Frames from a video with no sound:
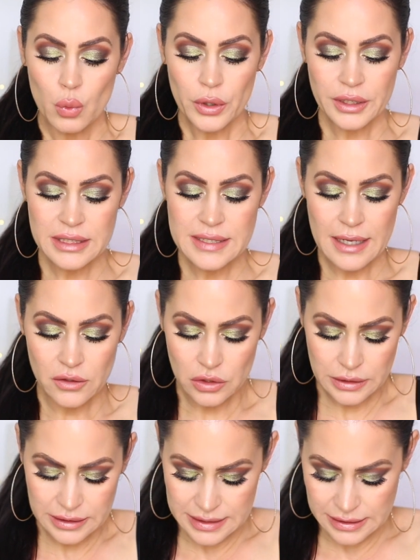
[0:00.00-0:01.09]
We're gonna
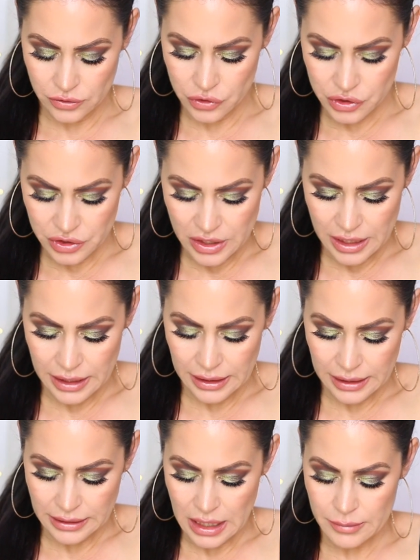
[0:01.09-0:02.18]
tackle concealers today,
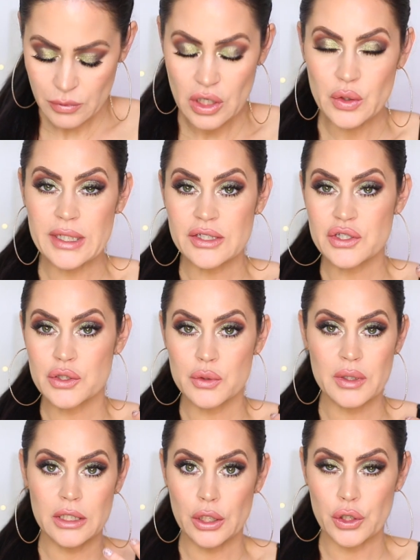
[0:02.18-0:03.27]
and I'm going to,
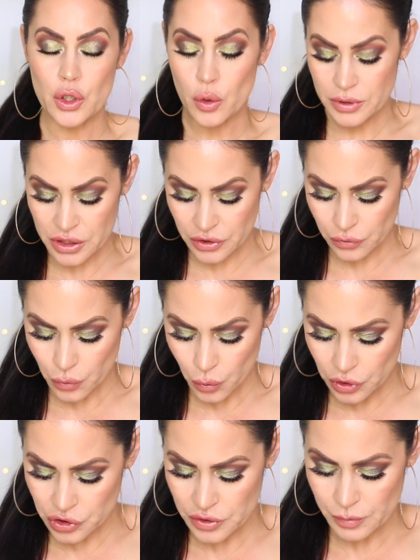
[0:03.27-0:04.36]
in no particular
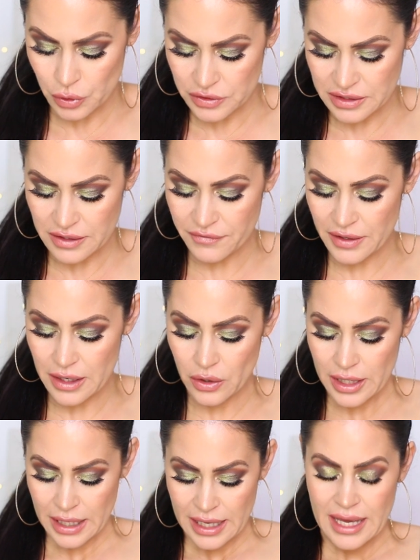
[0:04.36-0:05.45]
order, just pull stuff
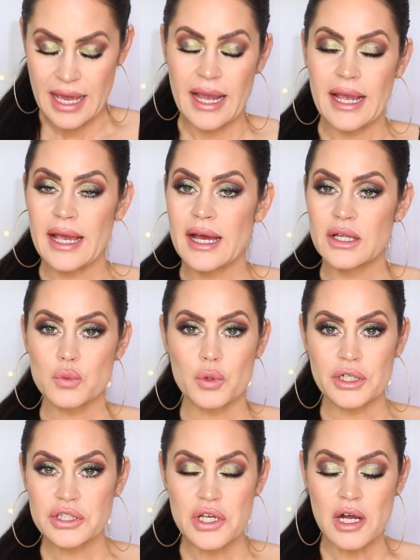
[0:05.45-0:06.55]
out, and we're
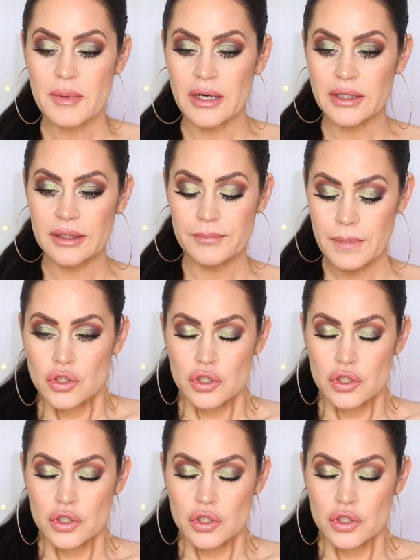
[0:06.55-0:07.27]
gonna talk about it.